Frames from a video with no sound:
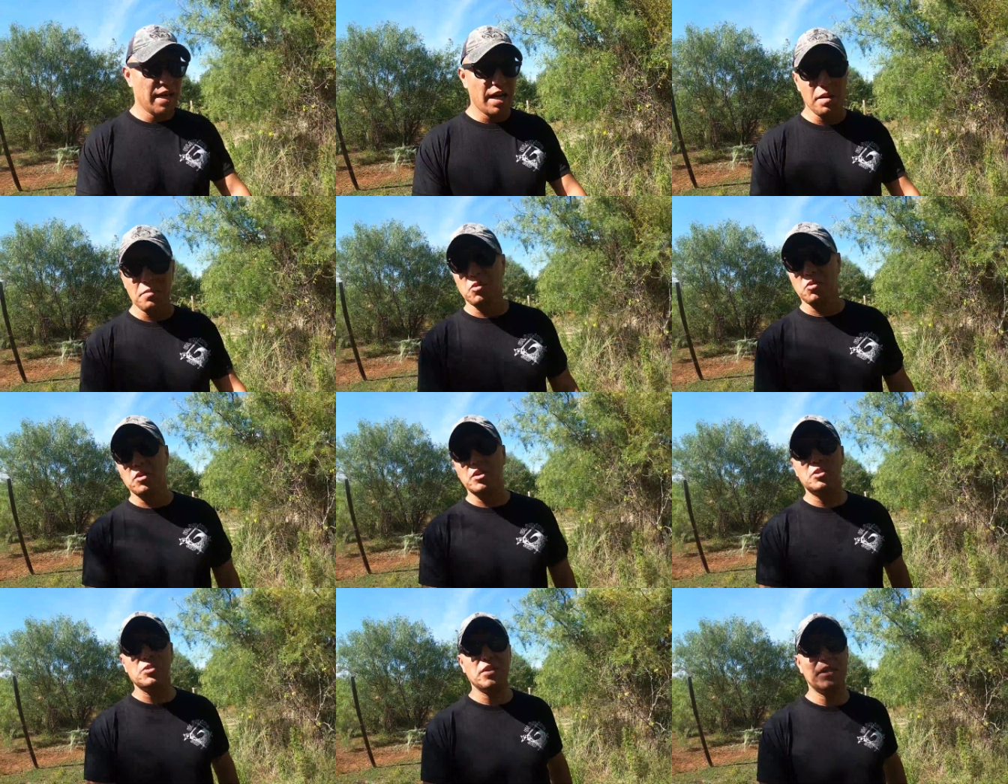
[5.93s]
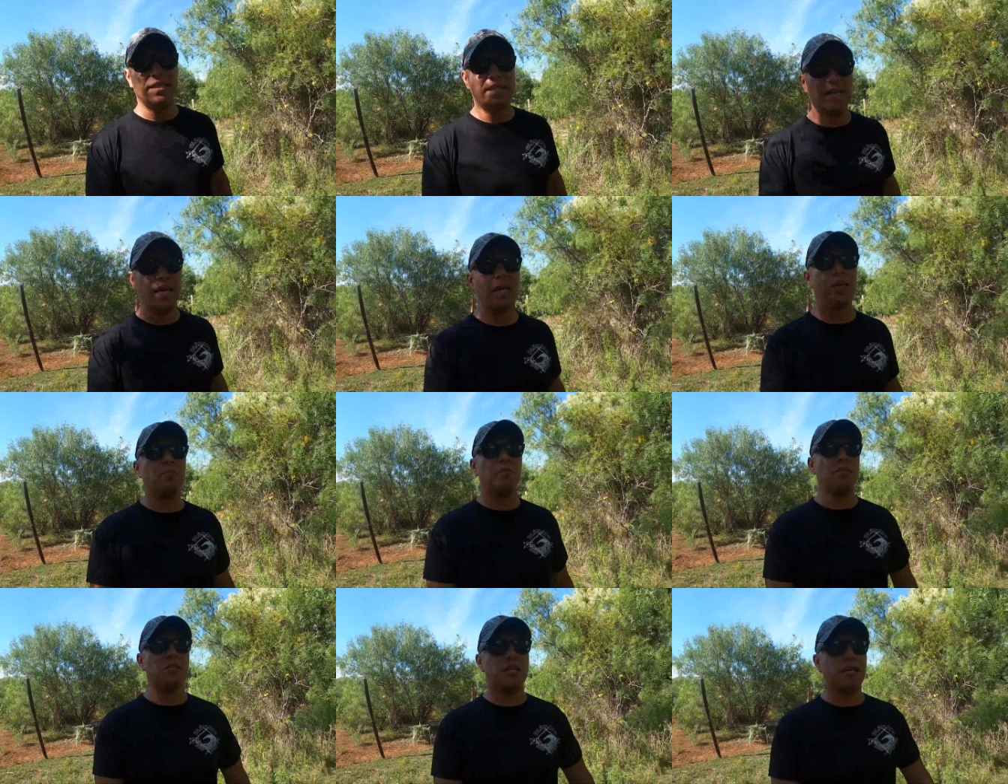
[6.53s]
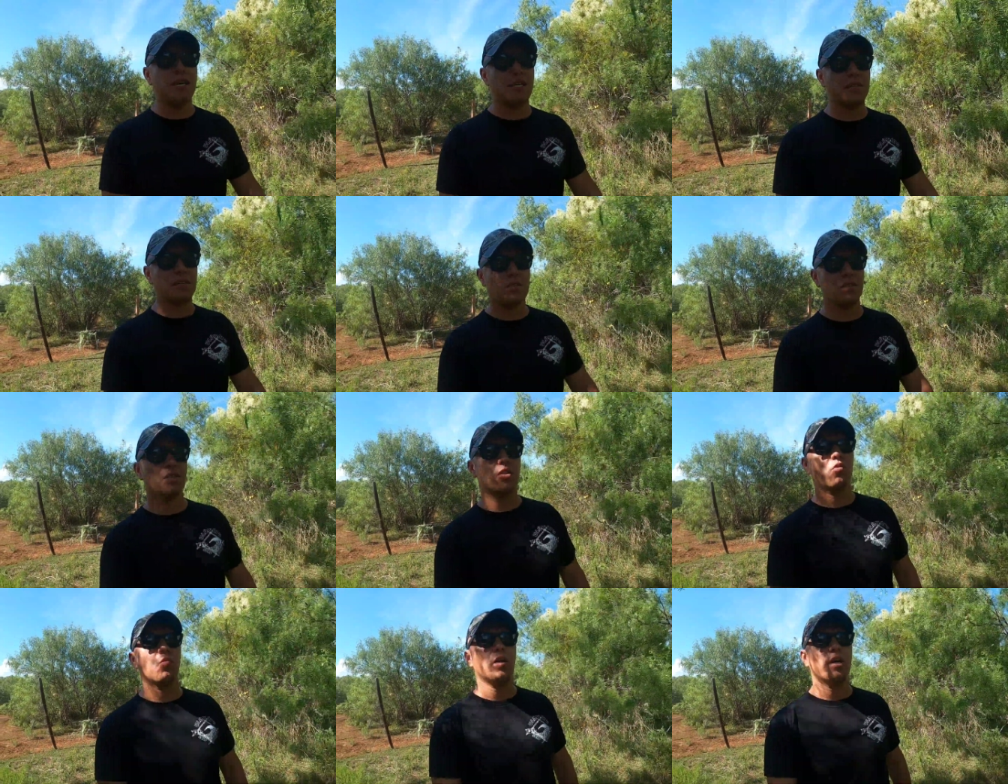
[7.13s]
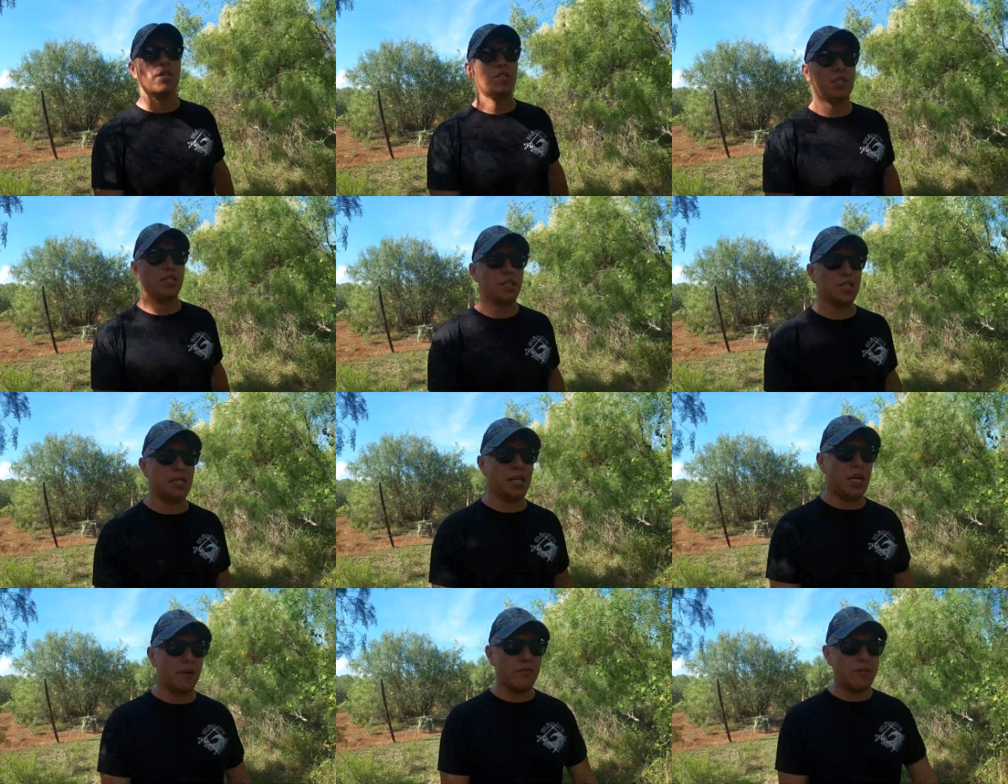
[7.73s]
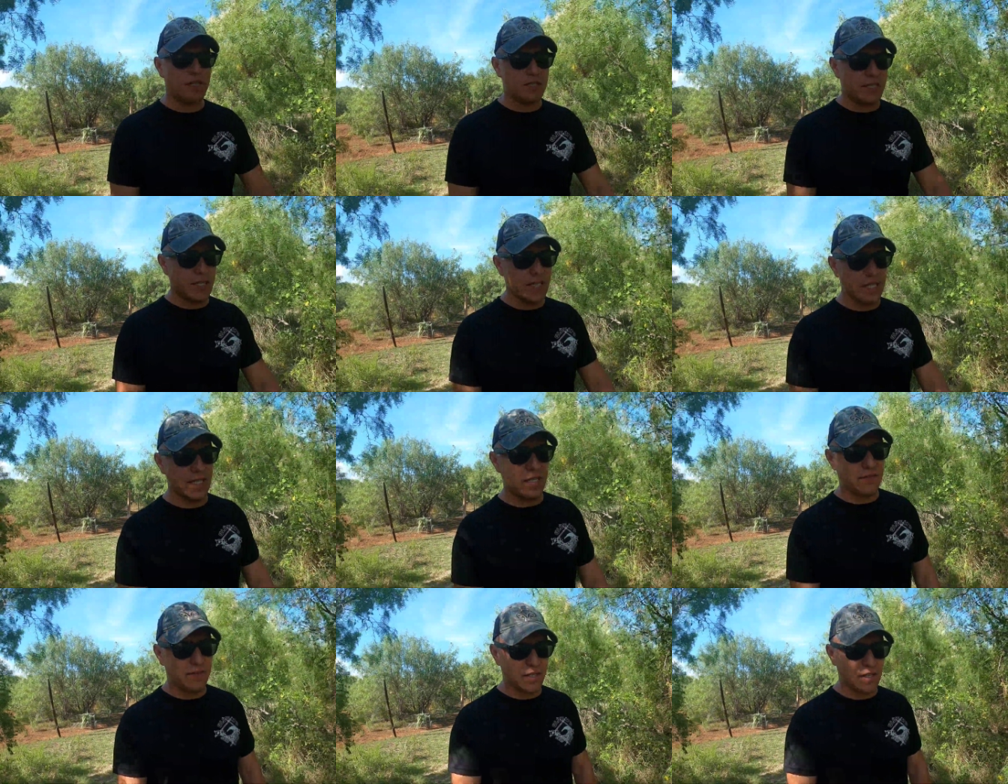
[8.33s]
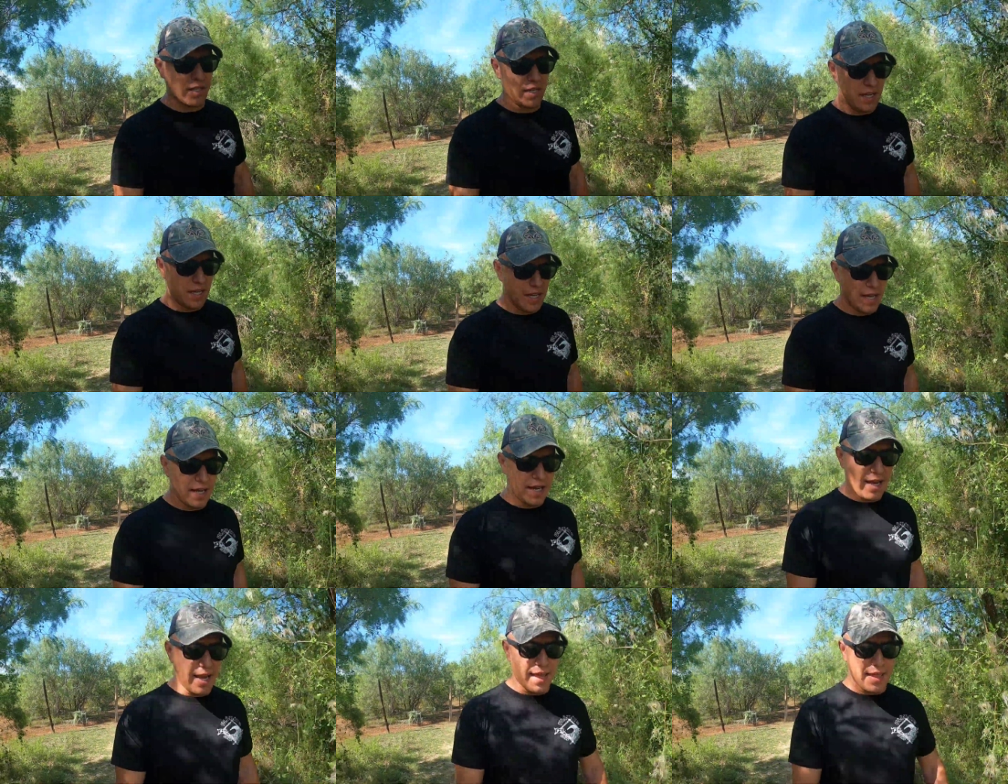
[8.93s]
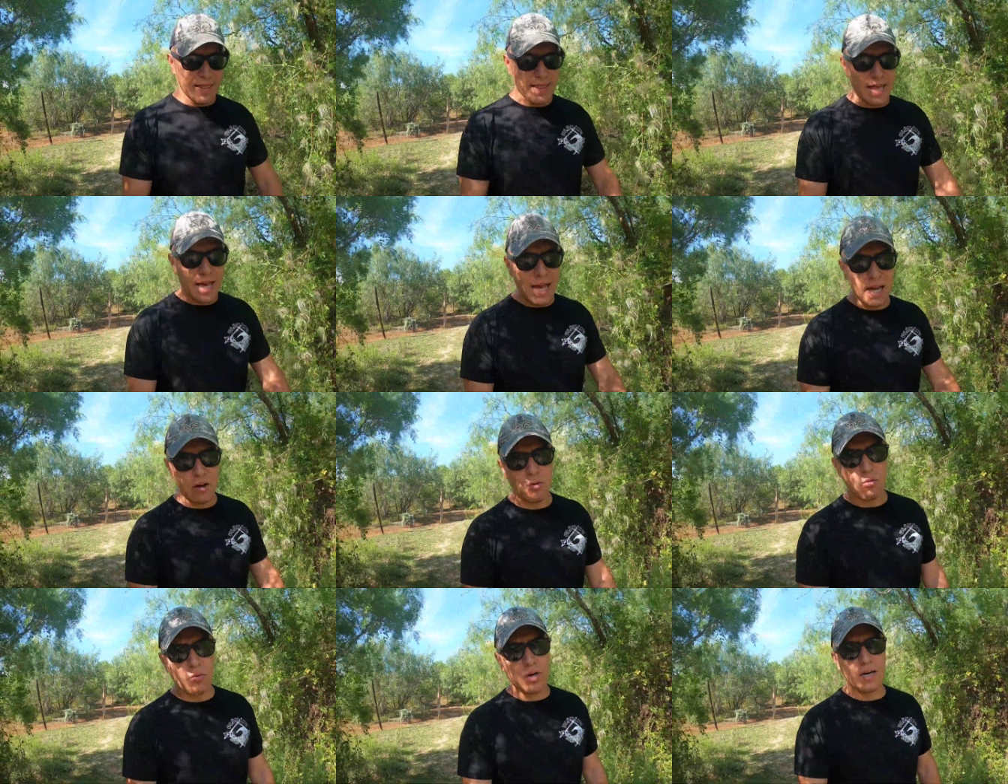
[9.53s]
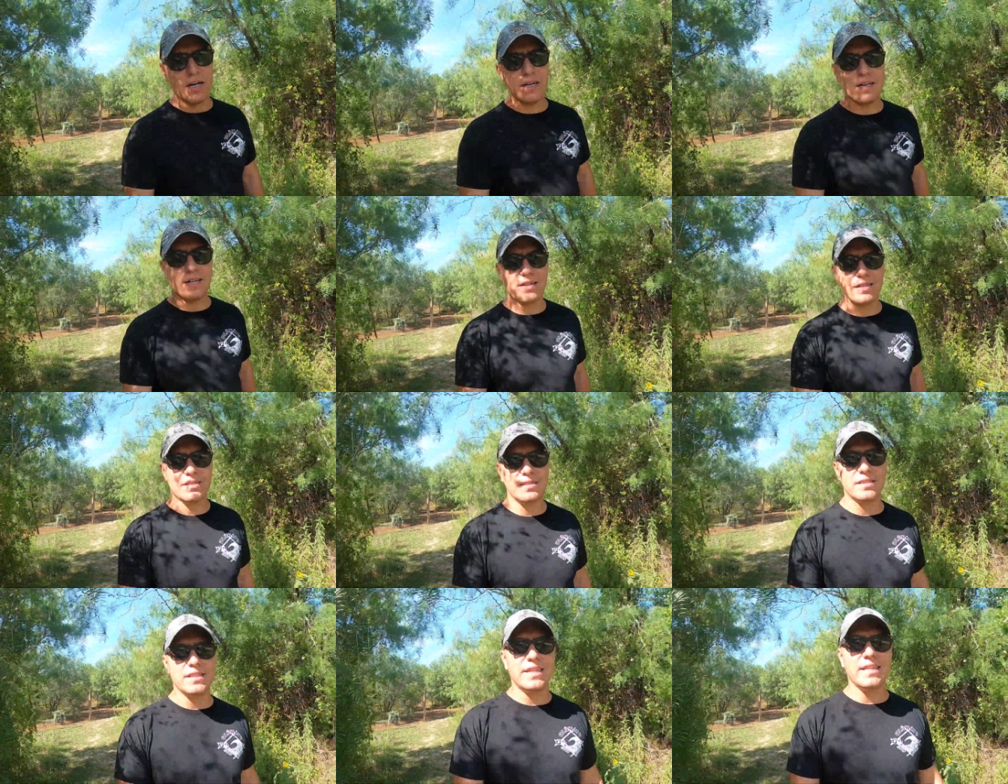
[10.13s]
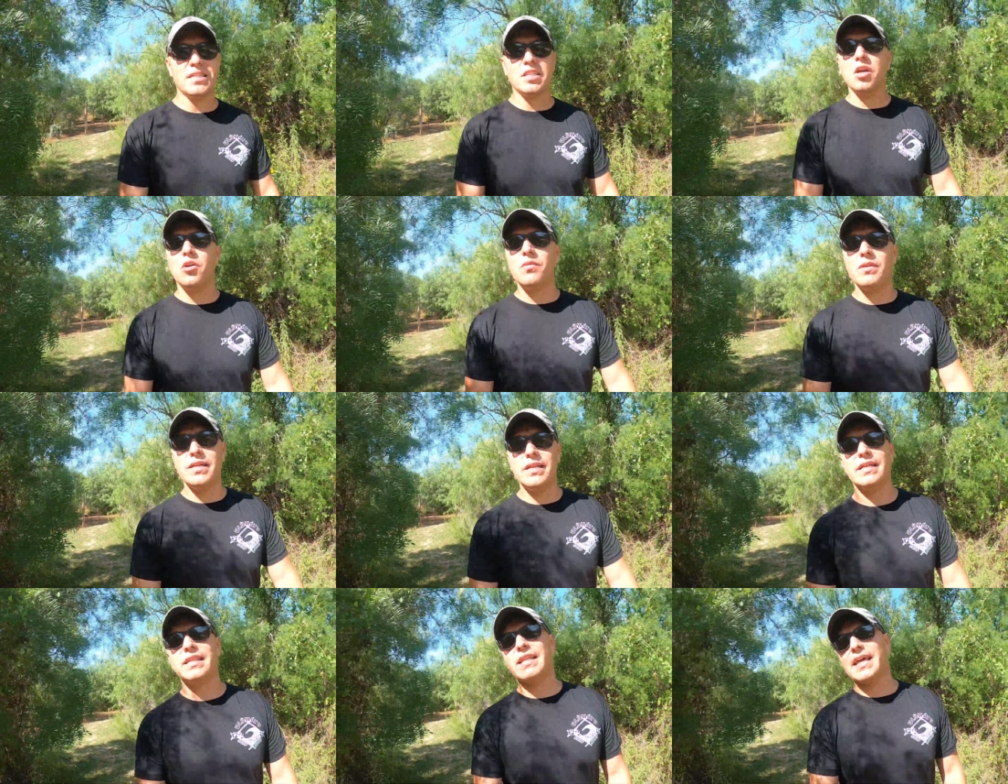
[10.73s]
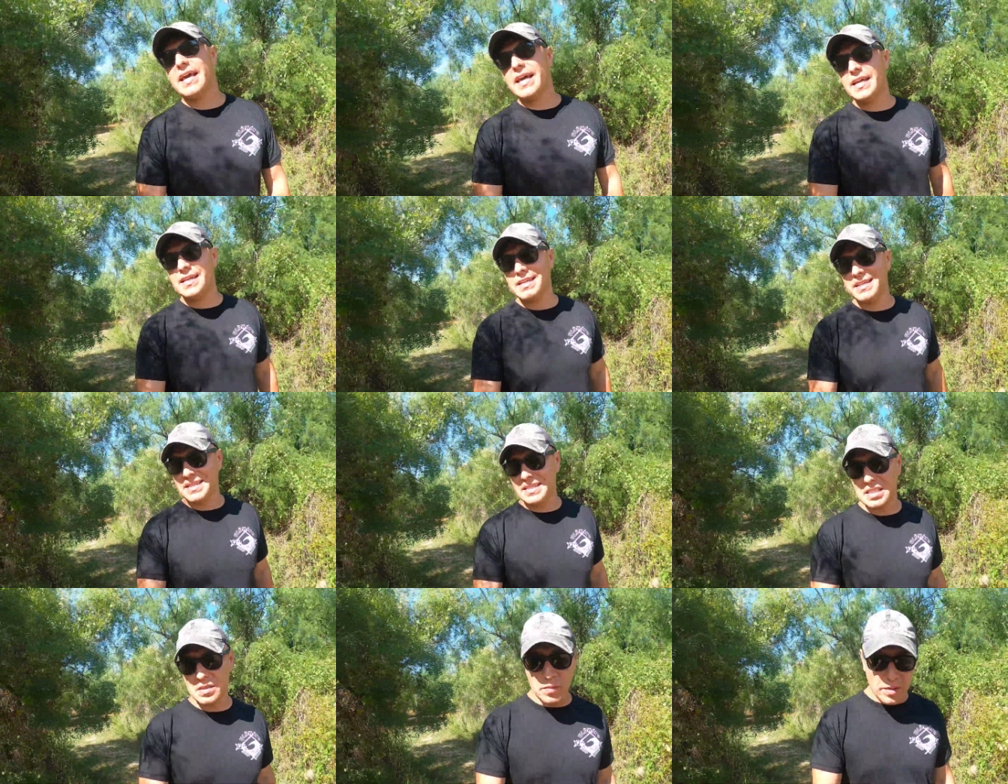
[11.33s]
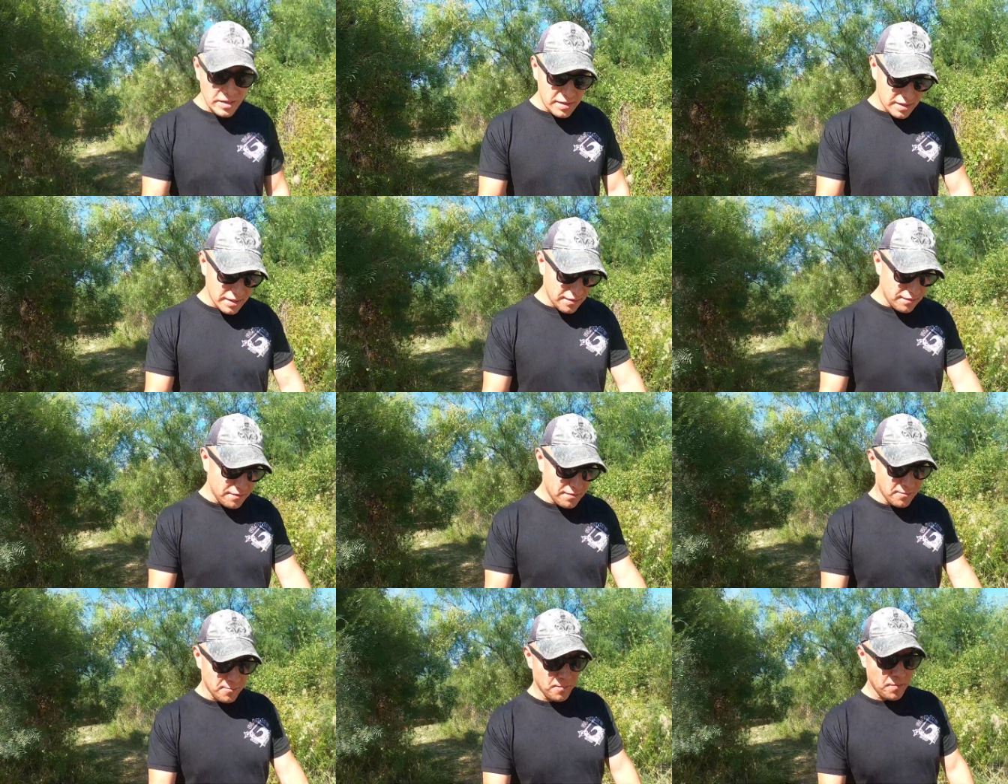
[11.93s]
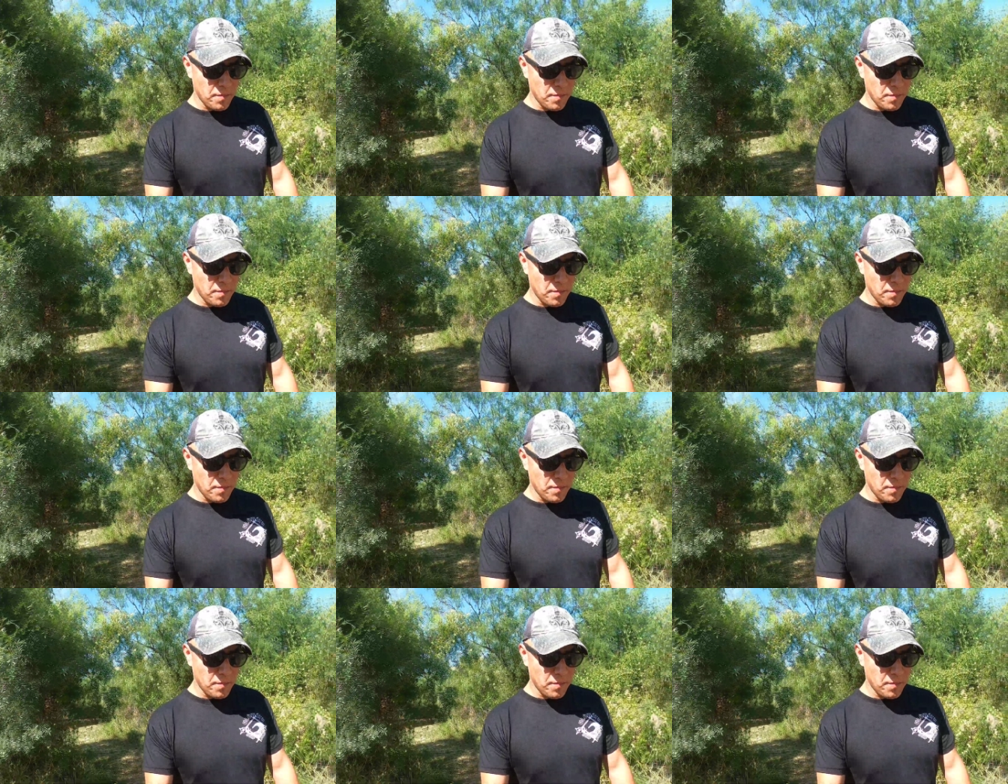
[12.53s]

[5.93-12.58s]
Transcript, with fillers: I'm going to attempt to answer a question that I received and that was, is owning land expensive?